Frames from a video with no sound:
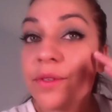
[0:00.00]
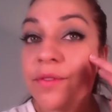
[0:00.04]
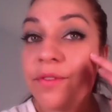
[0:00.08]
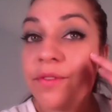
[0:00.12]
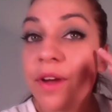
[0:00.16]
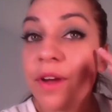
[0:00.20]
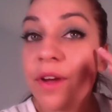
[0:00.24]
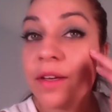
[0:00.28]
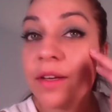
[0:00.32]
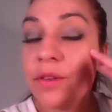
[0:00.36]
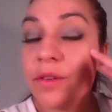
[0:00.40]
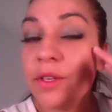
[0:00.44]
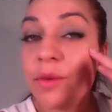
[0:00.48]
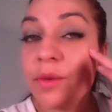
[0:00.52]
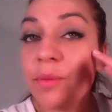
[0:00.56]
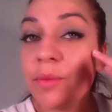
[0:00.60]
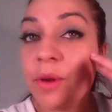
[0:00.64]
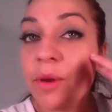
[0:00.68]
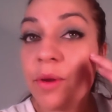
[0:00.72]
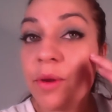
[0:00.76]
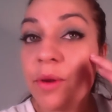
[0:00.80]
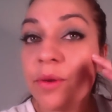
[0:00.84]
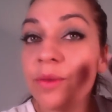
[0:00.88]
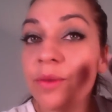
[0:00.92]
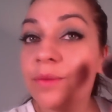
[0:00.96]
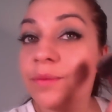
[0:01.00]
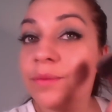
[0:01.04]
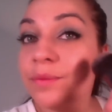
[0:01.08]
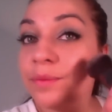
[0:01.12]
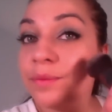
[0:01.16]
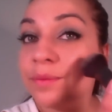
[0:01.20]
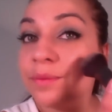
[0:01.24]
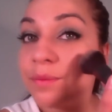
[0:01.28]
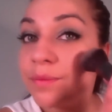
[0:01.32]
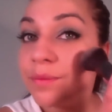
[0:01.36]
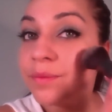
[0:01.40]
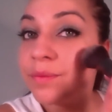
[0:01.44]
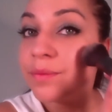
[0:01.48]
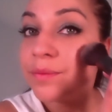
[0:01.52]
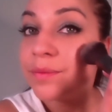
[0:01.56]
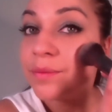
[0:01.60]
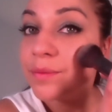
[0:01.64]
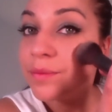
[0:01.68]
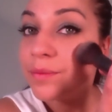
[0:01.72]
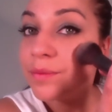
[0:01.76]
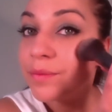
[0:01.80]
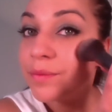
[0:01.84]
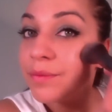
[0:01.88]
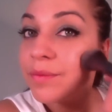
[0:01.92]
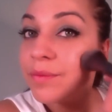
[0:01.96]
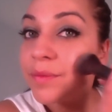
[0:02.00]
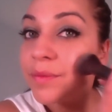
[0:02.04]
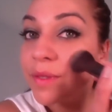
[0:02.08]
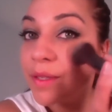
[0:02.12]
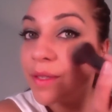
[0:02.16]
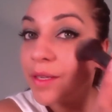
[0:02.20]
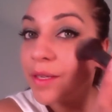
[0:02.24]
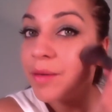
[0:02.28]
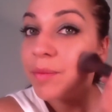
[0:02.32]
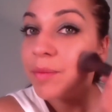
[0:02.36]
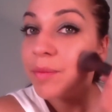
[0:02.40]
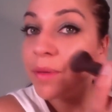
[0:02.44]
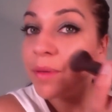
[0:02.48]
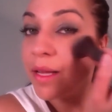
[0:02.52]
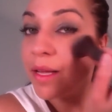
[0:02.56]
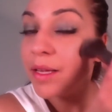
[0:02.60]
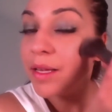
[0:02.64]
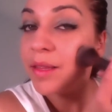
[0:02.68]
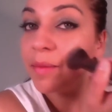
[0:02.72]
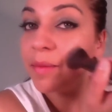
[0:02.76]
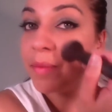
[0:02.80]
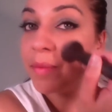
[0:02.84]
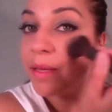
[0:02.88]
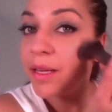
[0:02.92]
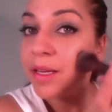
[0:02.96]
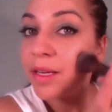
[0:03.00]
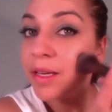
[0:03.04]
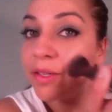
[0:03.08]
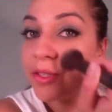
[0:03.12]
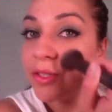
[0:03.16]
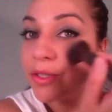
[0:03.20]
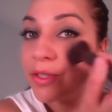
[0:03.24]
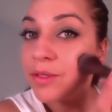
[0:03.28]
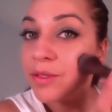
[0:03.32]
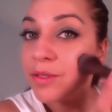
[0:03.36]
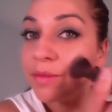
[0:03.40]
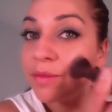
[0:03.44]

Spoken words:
Find your bone, apply the blush,